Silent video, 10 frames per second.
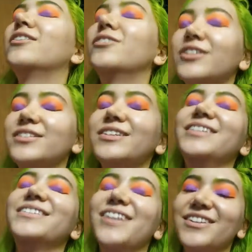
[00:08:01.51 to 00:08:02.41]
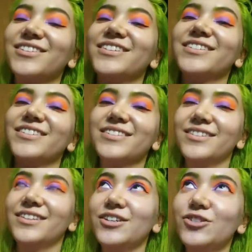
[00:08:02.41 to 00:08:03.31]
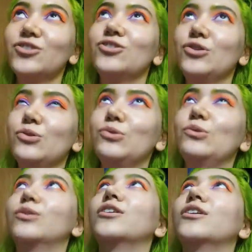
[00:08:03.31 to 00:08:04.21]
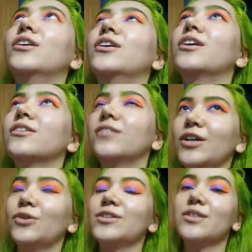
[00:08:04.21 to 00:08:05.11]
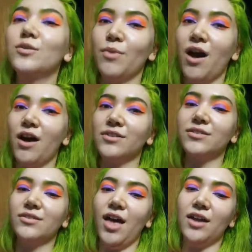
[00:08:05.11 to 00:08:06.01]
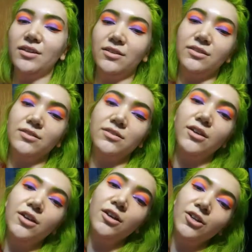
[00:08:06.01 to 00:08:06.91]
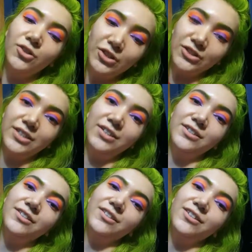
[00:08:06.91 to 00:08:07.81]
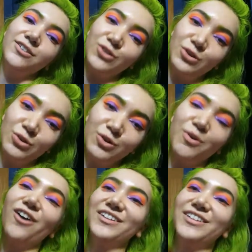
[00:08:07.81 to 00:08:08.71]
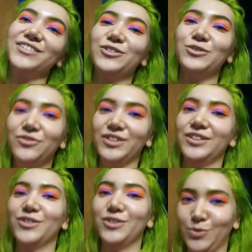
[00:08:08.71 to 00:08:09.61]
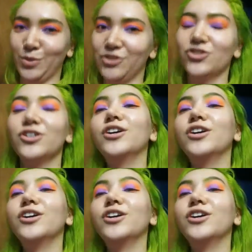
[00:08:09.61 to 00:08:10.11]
Looxi's Tesla is to Clionadh's Emboss, that is Looxi's Screwball is to Divina's Swatch.